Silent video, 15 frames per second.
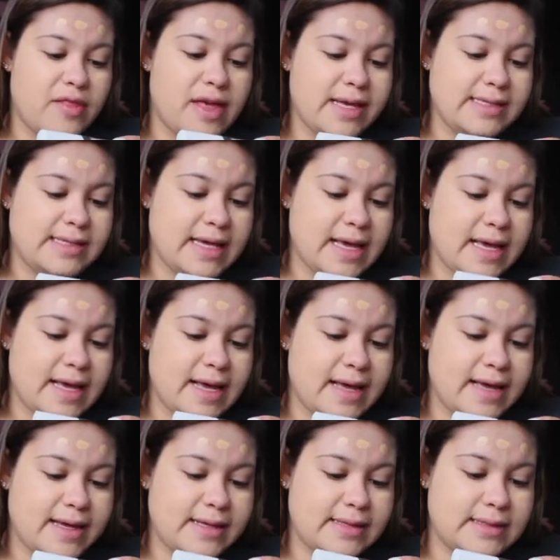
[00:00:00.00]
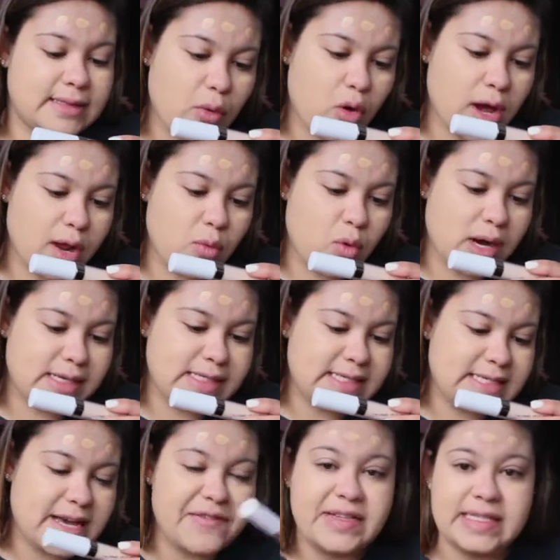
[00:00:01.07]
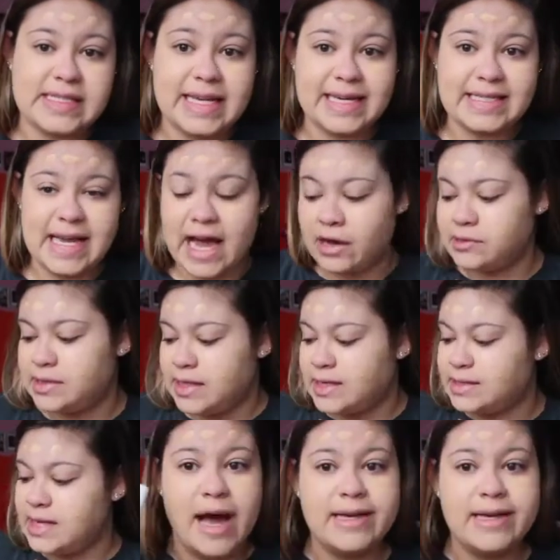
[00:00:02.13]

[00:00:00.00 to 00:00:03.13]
This is 0.176 ounces.